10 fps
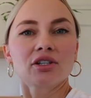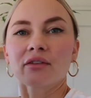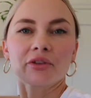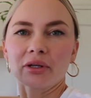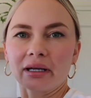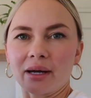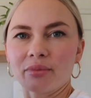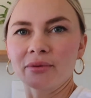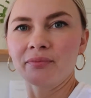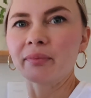You'd have to look it up,
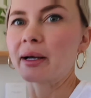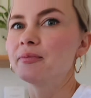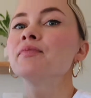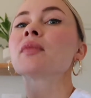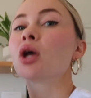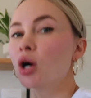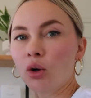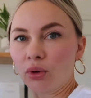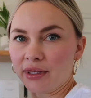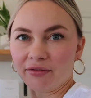but
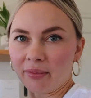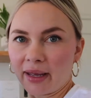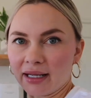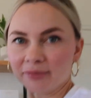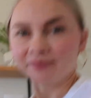worth every penny.